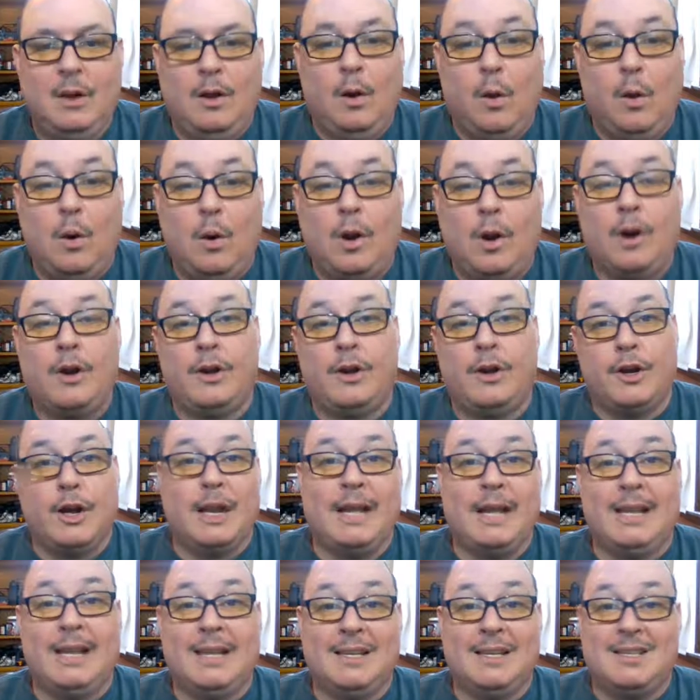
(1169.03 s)
Or you're
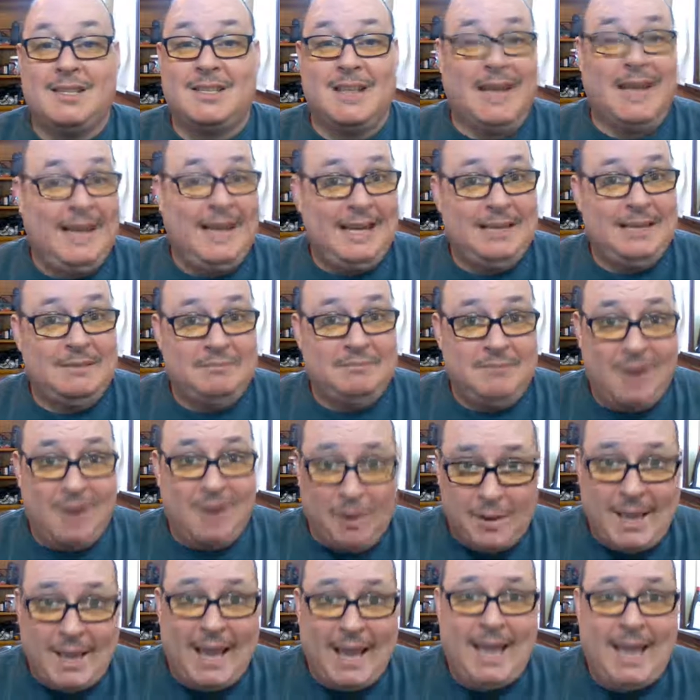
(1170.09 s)
going to get a site.
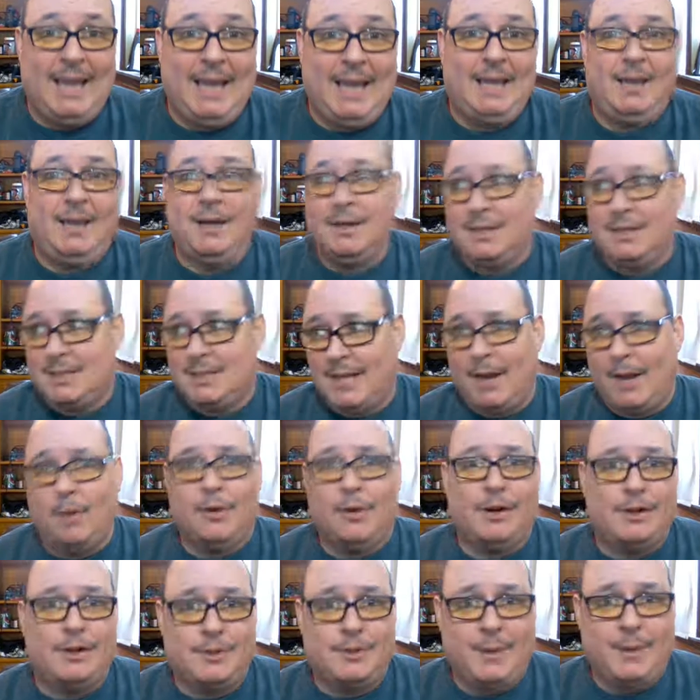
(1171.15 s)
Okay, here's site
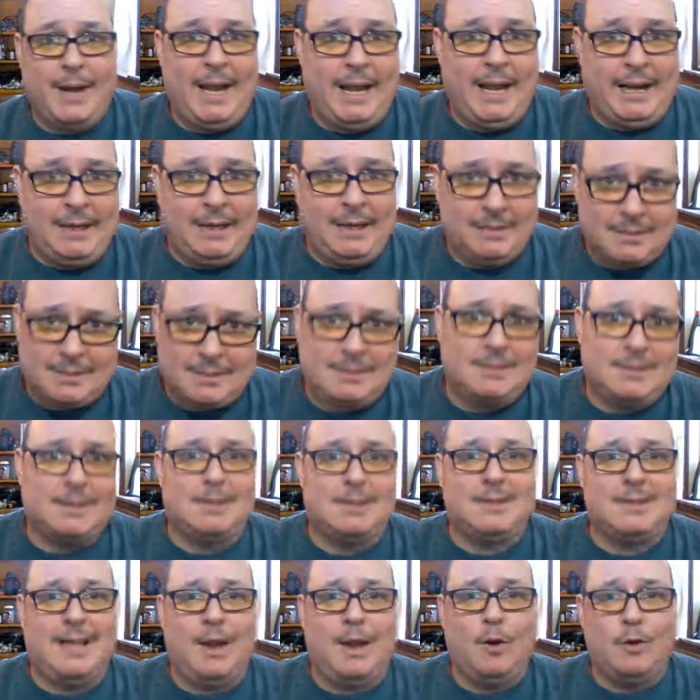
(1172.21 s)
owner training. This is a
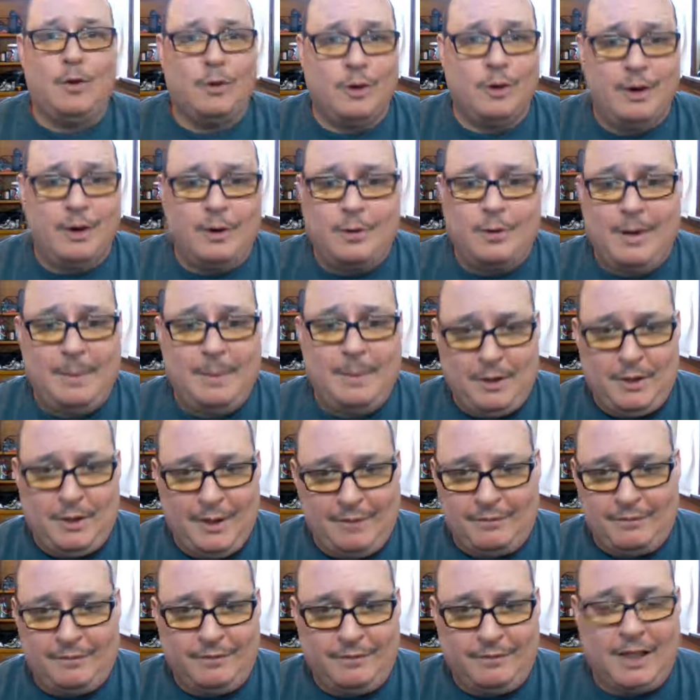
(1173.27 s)
site owner agreement you
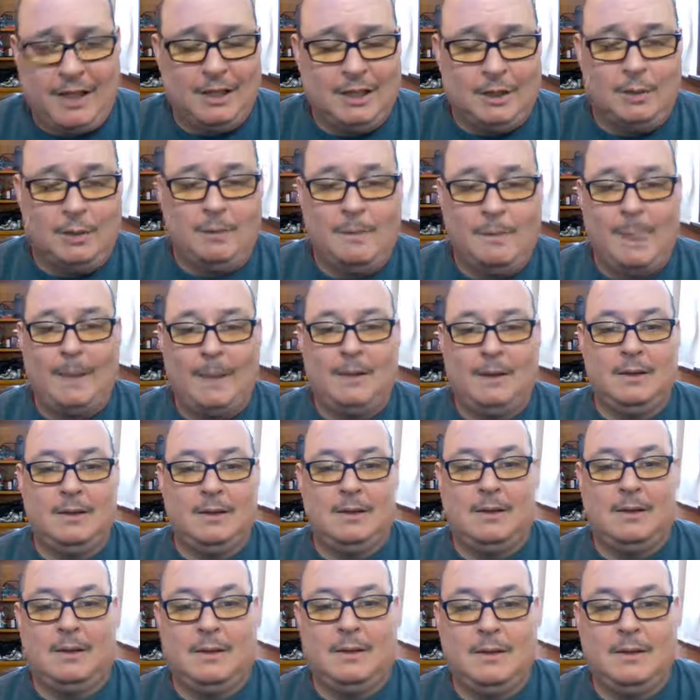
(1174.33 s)
have to follow.
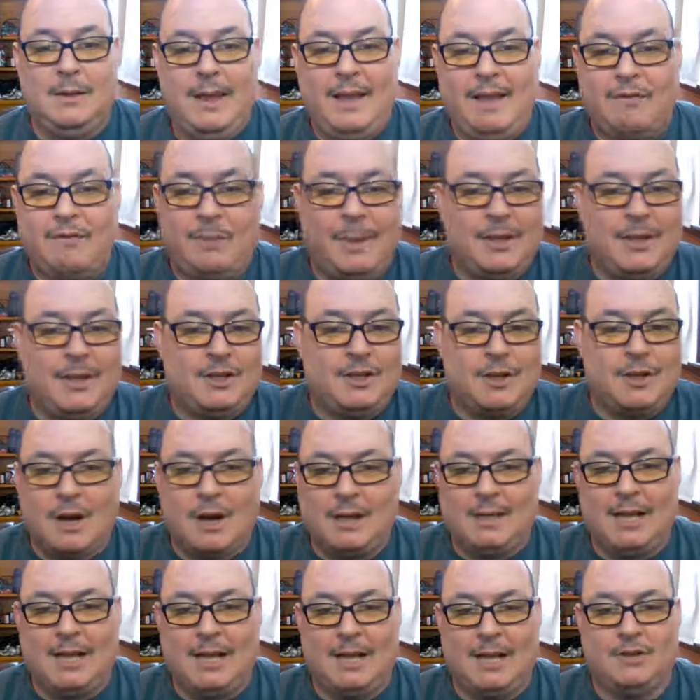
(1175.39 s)
Information
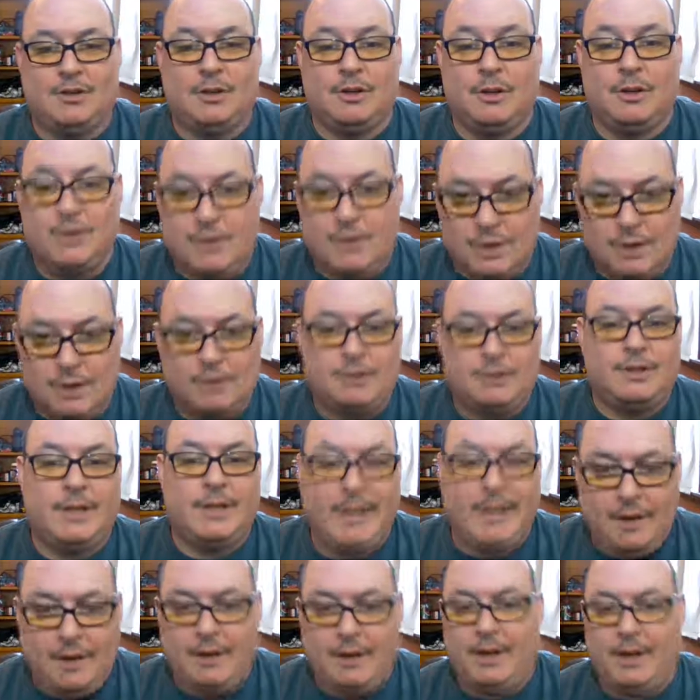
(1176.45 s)
architecture, search,
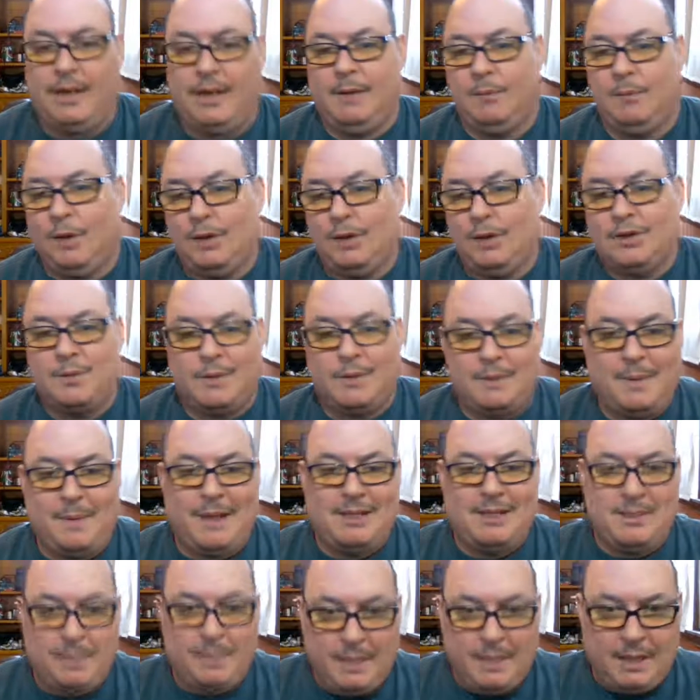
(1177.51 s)
security, roles and
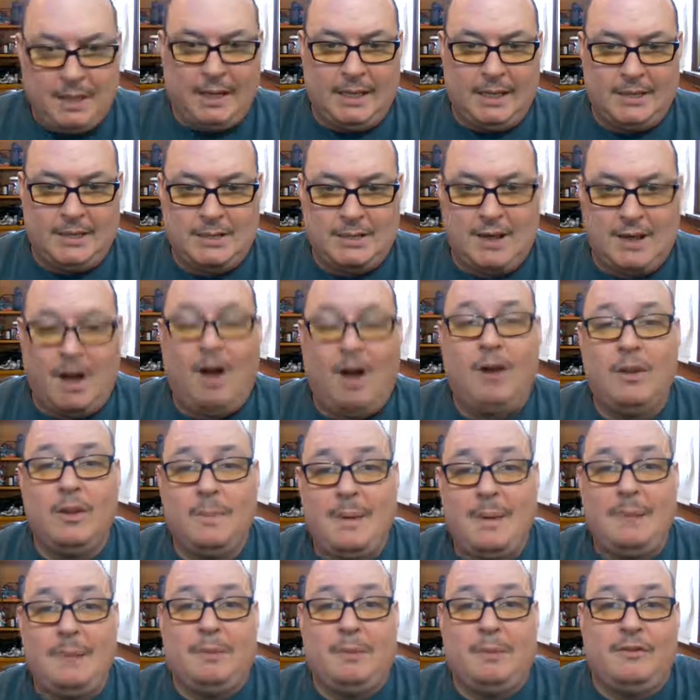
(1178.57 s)
responsibilities. All the
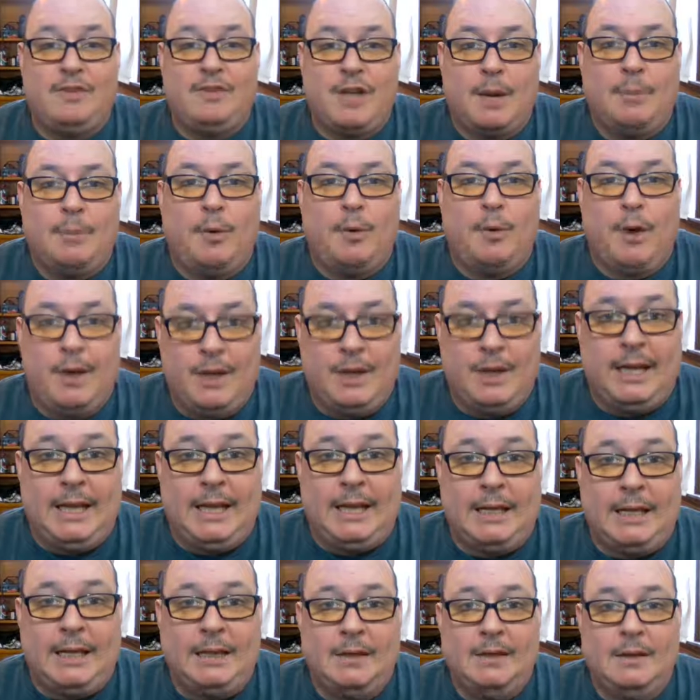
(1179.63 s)
people of SharePoint you need.